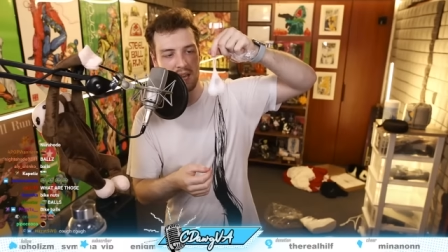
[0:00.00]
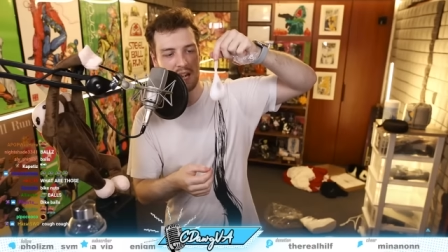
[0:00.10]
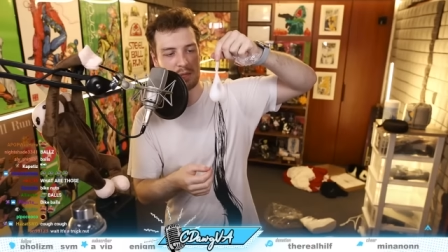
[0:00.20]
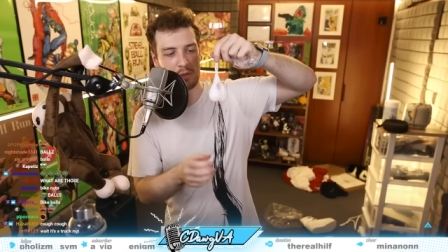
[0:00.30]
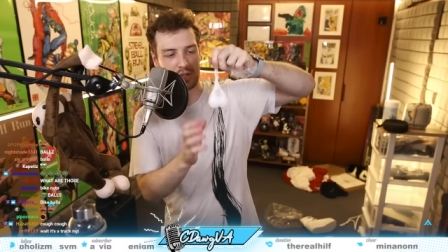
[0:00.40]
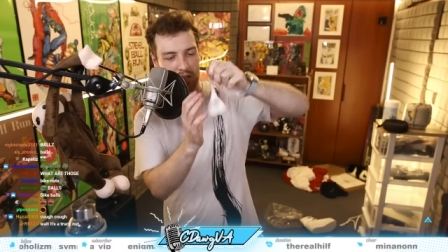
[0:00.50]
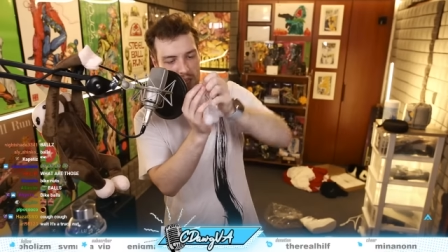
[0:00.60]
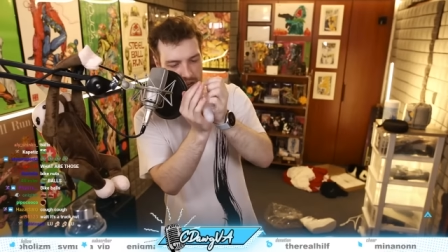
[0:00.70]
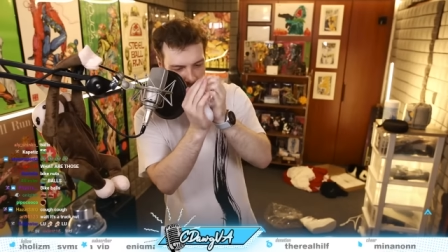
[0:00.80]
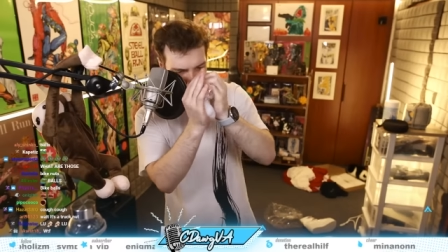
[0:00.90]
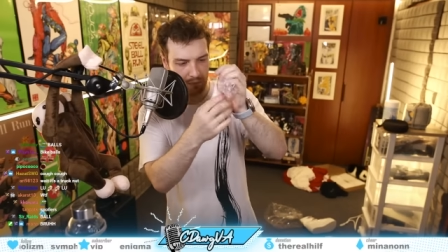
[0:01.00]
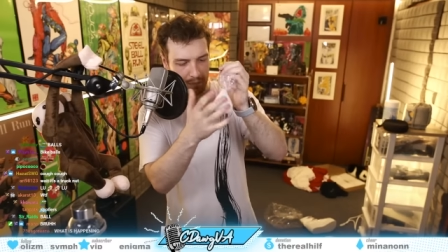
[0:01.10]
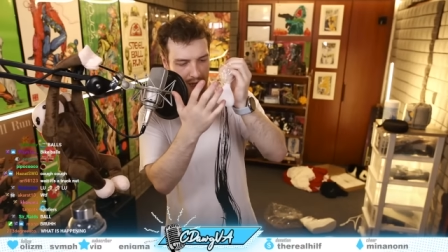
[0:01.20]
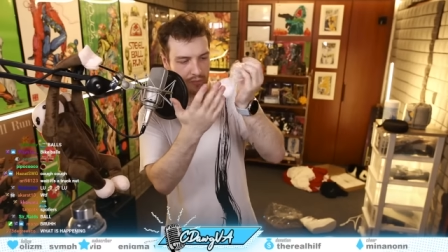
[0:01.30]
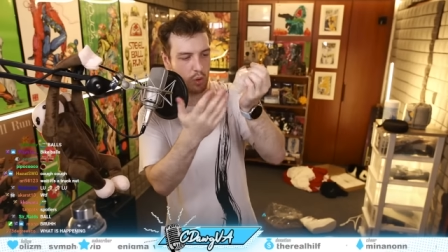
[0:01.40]
and it's supposed to light up.
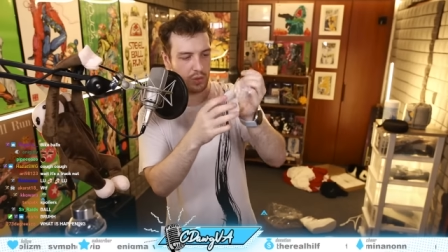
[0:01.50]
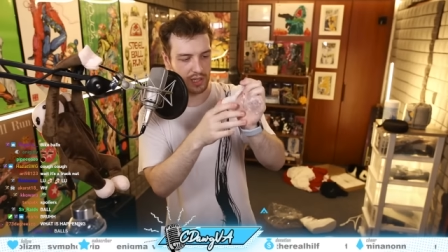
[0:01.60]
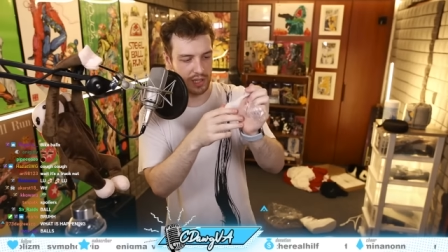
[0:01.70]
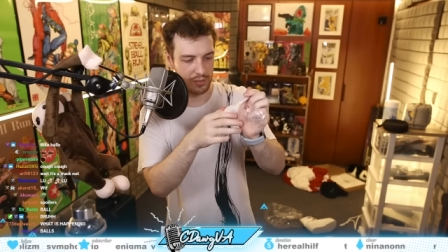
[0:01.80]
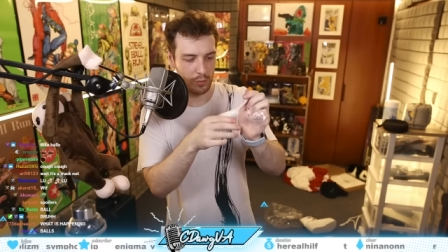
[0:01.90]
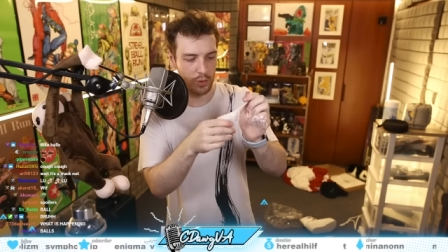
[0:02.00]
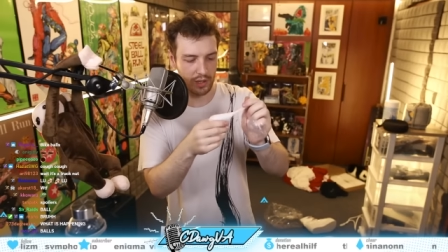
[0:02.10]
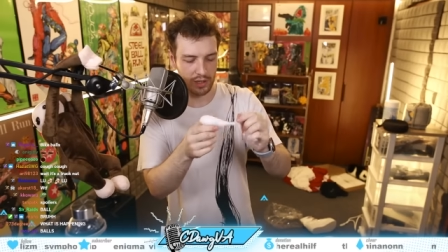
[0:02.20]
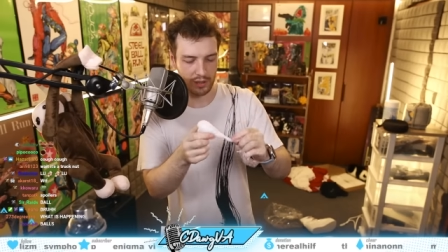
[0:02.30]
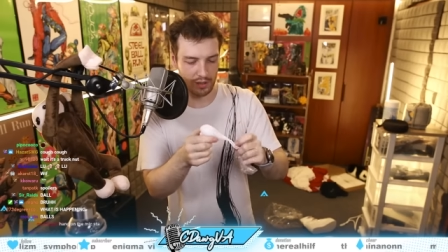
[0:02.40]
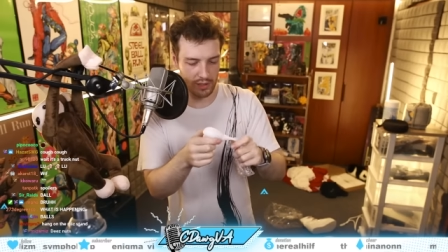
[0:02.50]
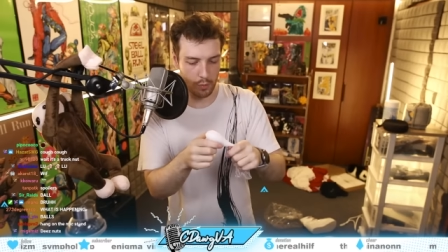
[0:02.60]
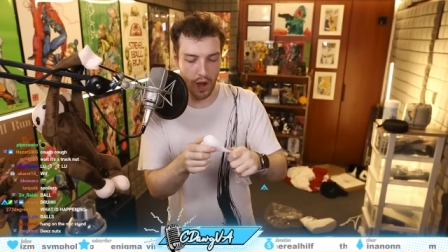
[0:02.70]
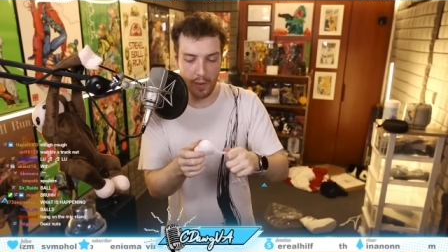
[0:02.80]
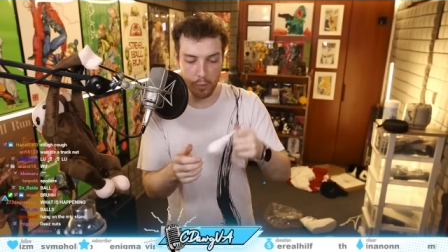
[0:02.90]
But of course it doesn't work. Because
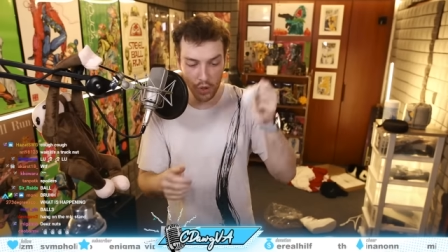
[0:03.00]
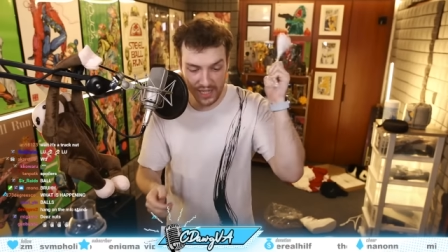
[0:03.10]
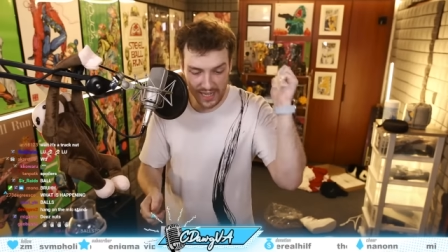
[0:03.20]
why would